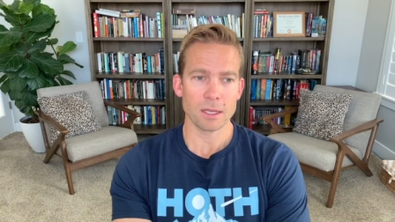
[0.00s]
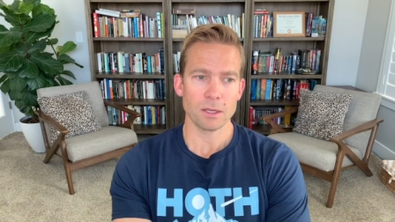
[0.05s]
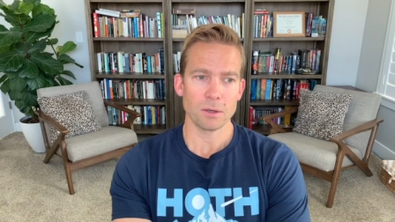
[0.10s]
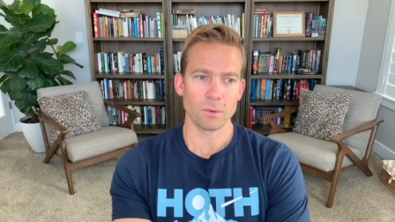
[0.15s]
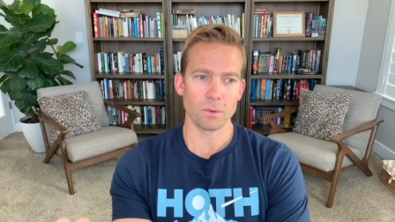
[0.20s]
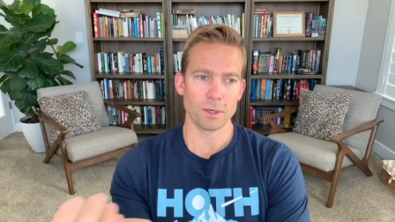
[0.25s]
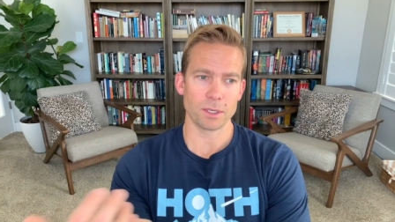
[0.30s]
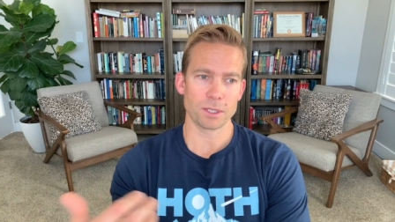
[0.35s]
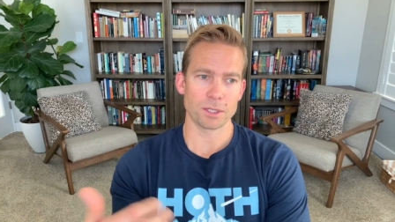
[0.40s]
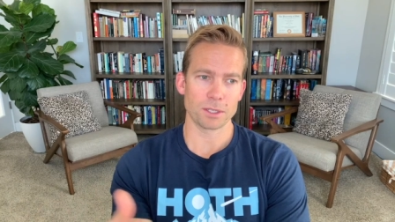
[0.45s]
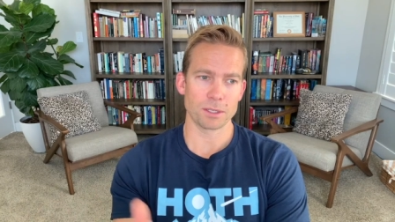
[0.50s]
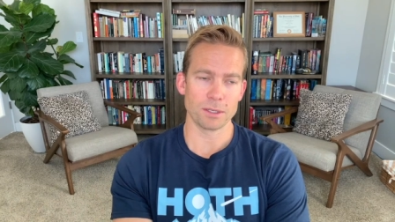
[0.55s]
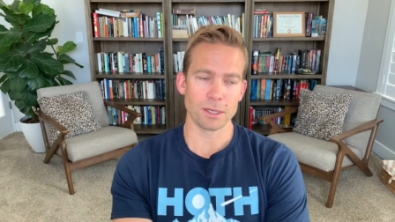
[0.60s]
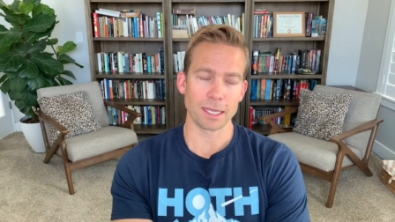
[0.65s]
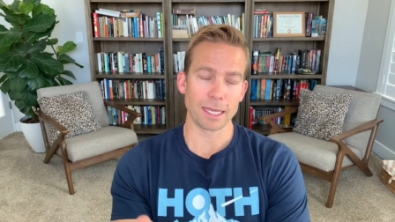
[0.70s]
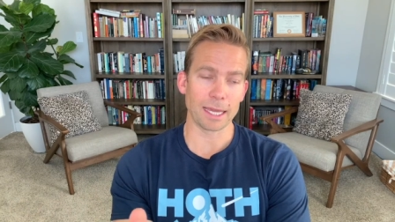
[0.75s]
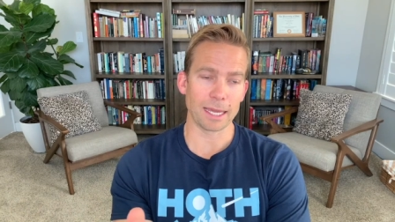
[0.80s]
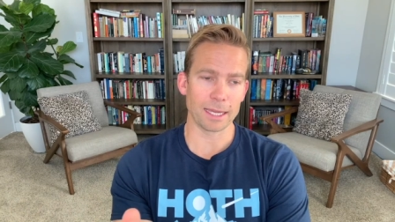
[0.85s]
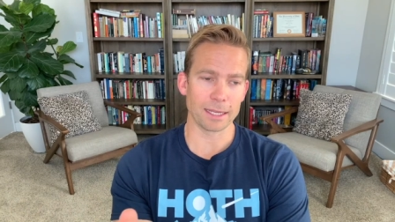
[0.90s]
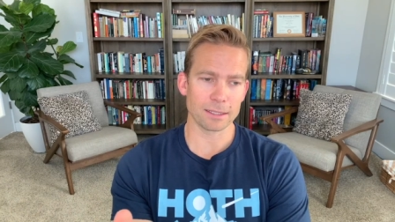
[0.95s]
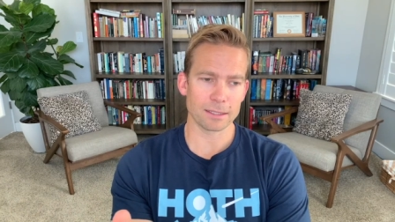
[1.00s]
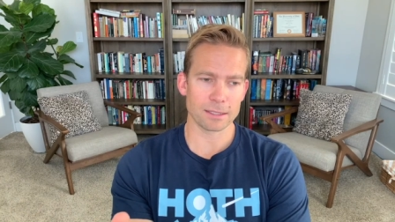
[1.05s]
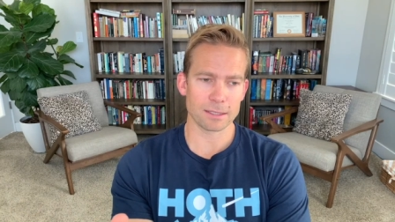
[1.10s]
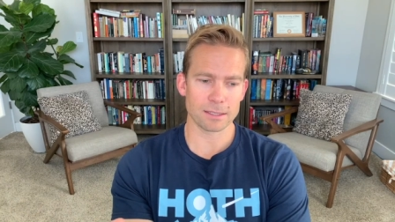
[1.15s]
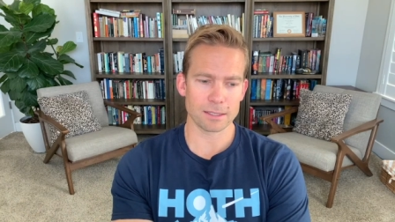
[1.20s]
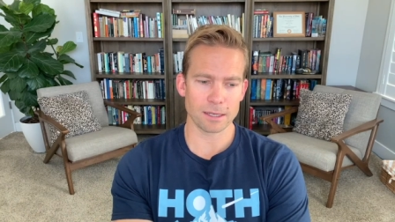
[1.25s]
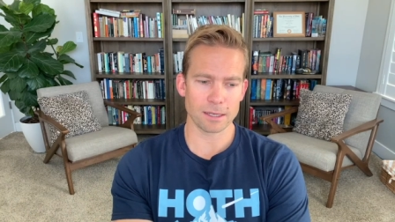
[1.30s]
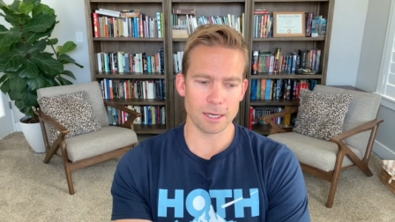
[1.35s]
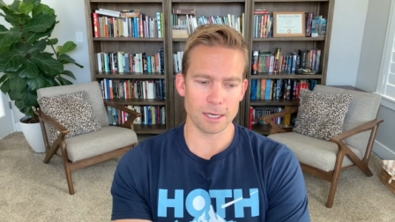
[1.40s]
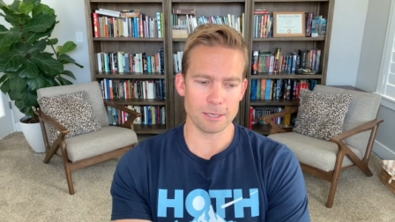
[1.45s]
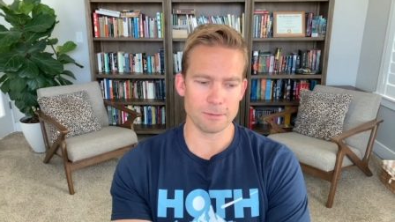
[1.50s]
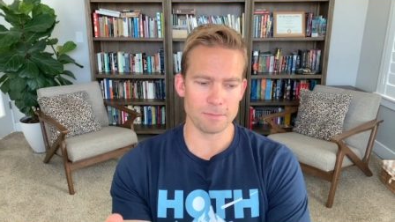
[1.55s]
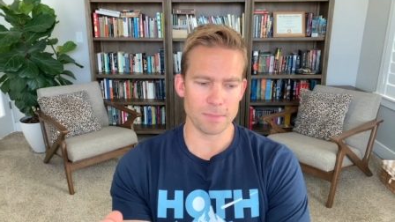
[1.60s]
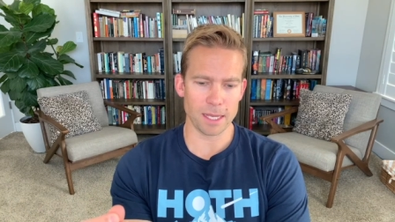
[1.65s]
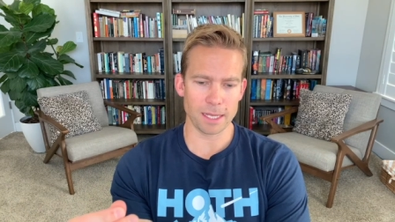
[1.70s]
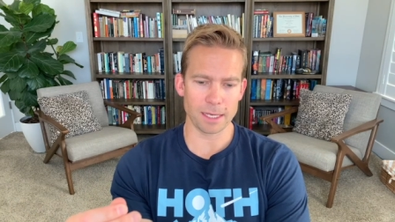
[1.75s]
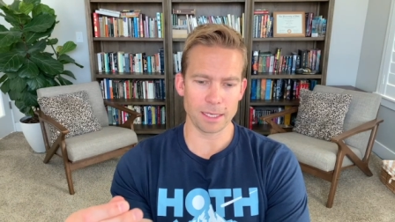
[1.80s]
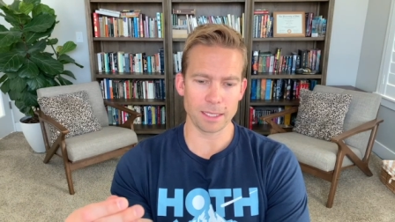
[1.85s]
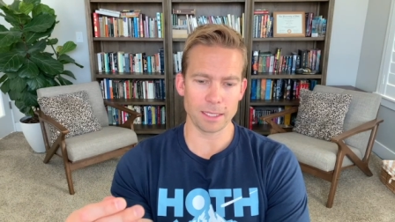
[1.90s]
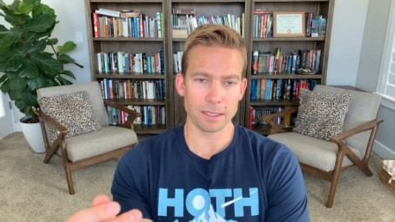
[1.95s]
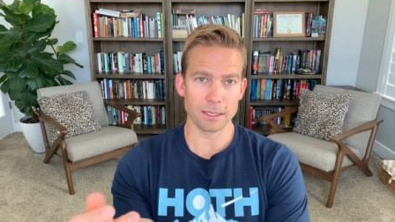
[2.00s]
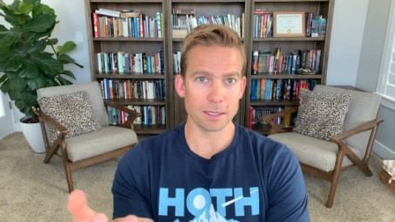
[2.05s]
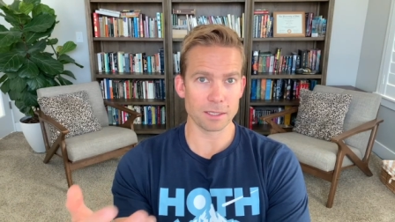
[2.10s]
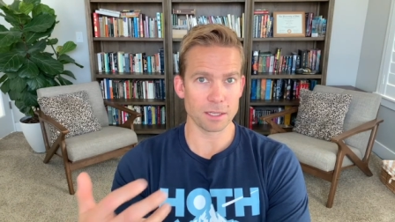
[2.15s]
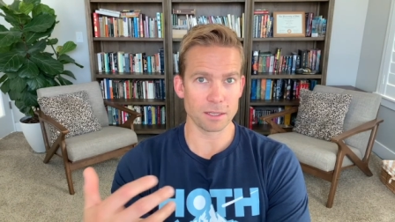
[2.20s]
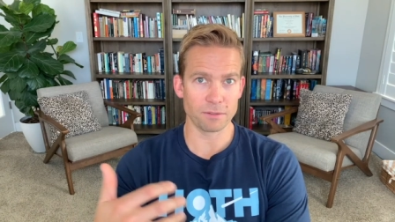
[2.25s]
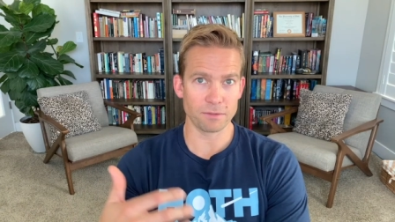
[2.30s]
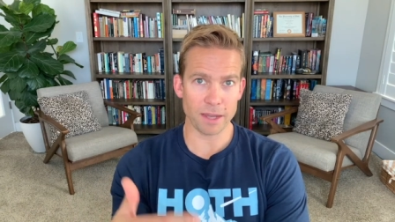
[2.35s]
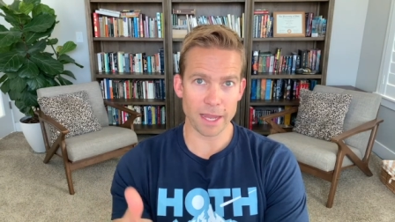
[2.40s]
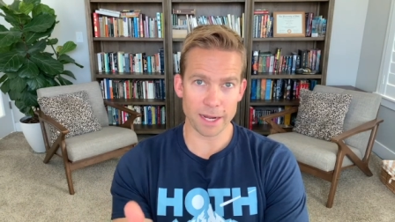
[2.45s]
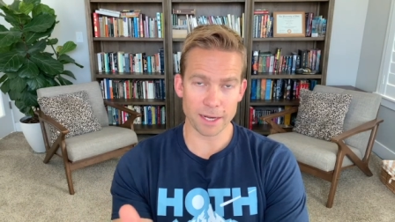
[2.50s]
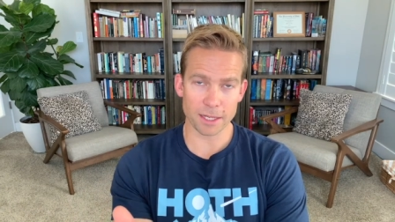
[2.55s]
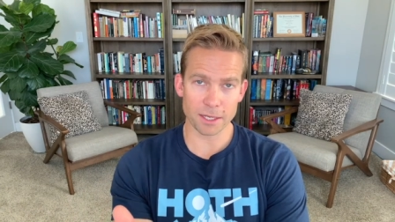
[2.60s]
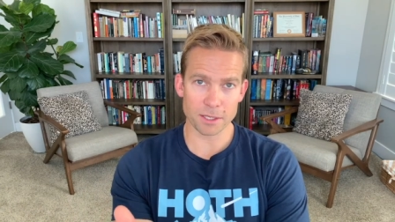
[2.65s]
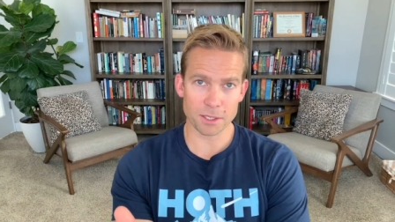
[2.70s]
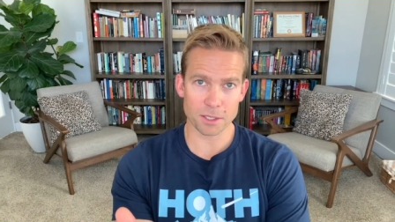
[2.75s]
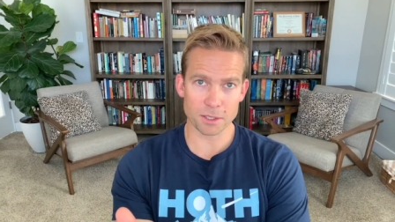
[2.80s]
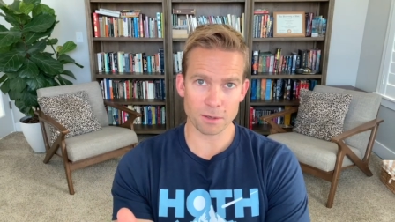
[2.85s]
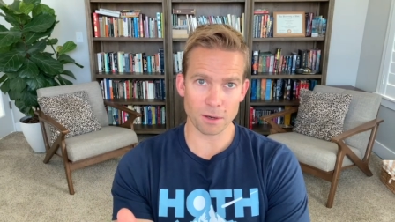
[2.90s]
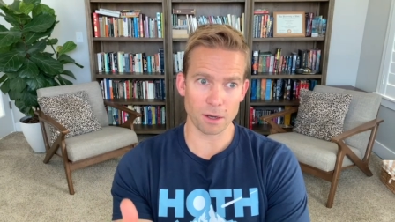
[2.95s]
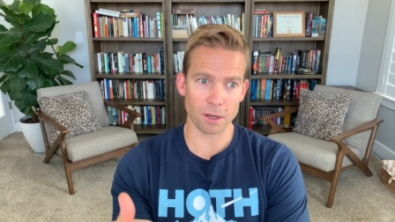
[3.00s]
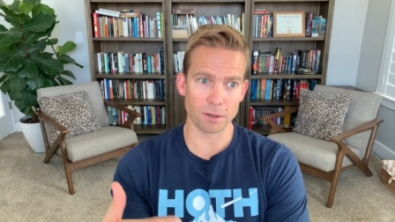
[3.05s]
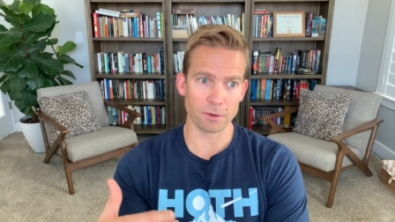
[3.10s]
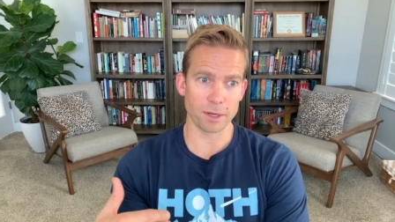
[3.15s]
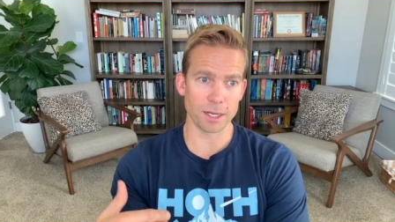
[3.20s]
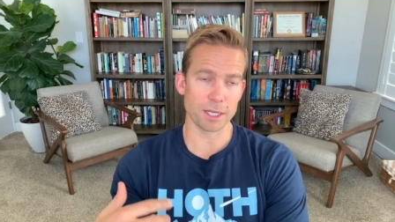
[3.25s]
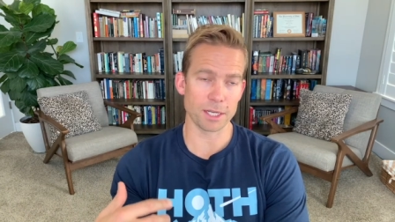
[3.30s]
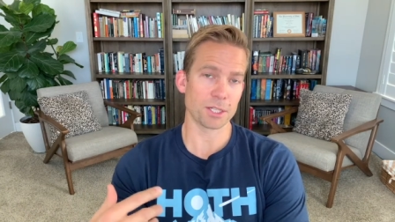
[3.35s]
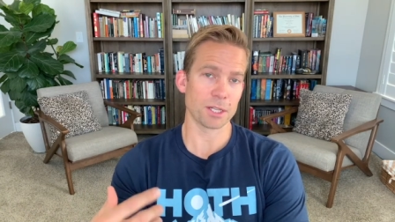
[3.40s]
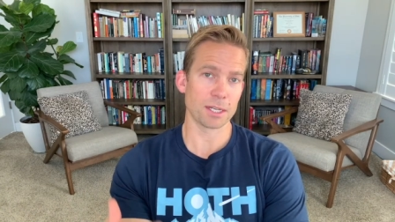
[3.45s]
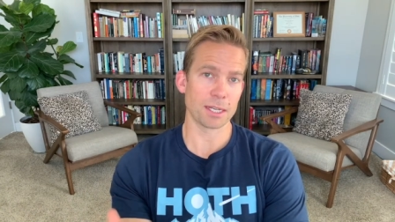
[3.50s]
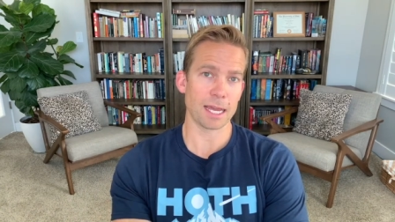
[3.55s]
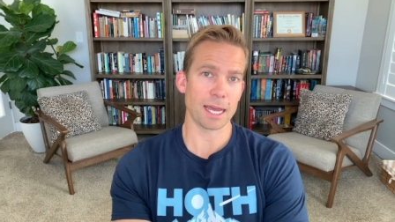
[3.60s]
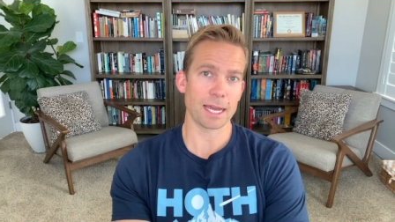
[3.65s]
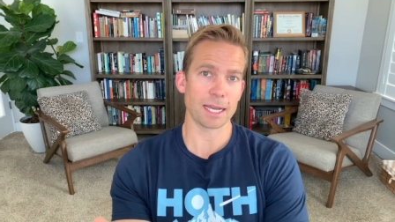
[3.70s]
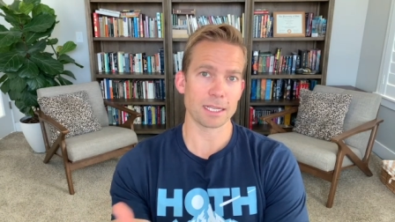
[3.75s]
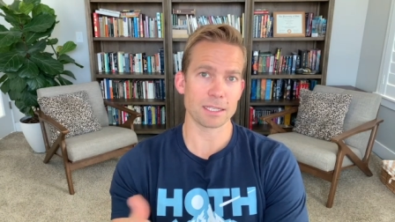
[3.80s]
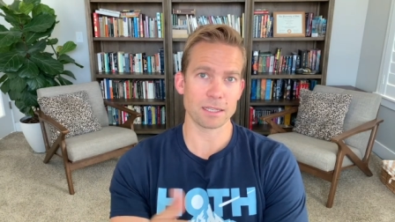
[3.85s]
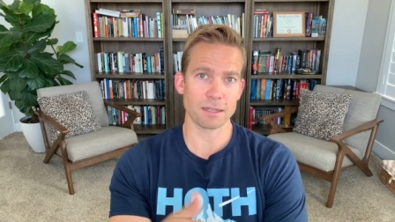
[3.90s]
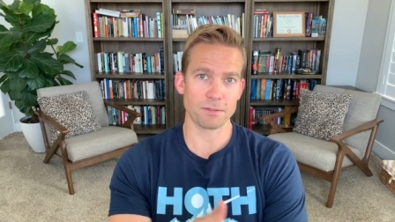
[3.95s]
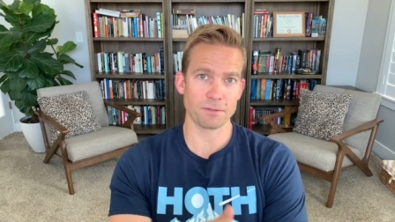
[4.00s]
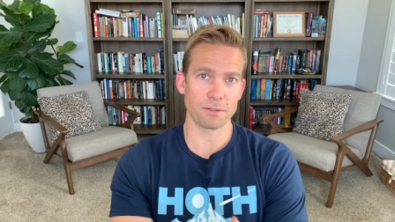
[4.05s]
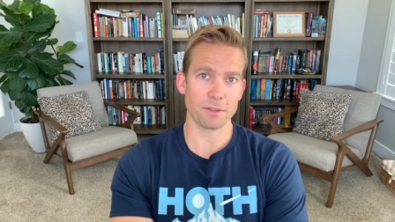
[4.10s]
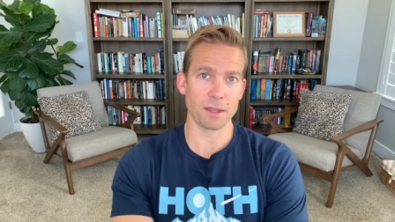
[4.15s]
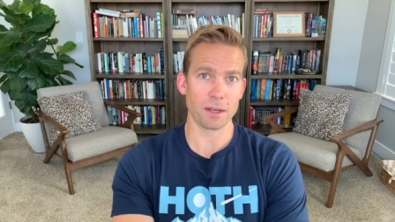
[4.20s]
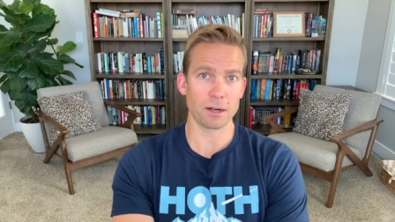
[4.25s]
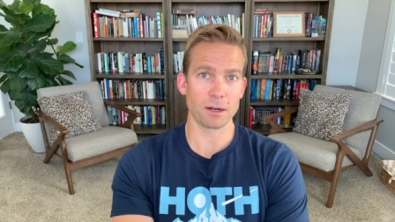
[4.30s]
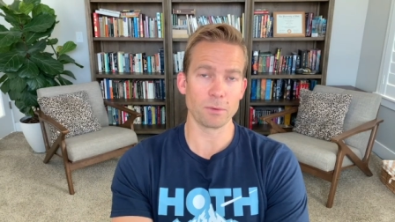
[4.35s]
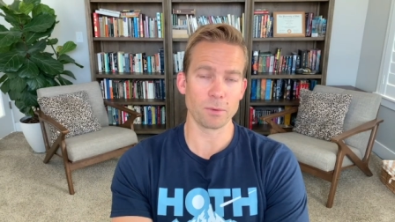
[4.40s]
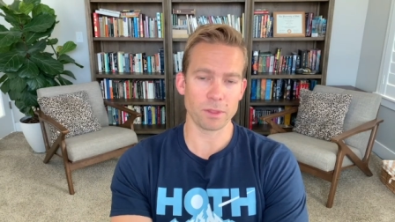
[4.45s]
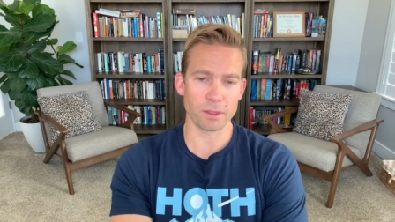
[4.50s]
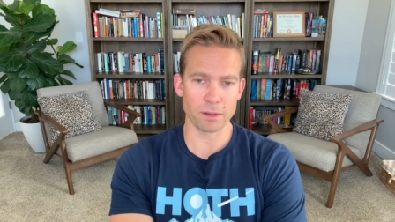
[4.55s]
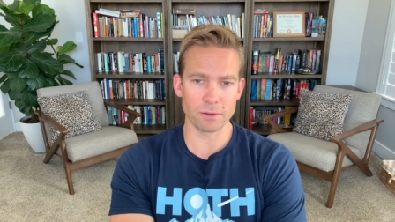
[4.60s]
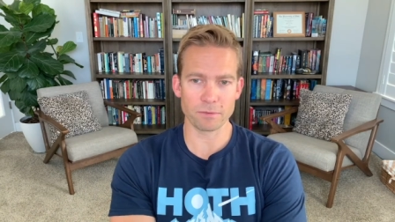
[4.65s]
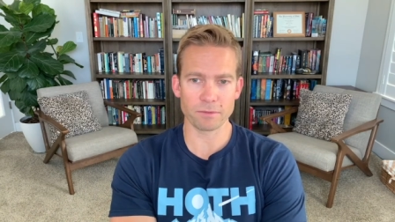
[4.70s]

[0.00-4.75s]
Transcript: which negates any disadvantage on ranged attacks if they are within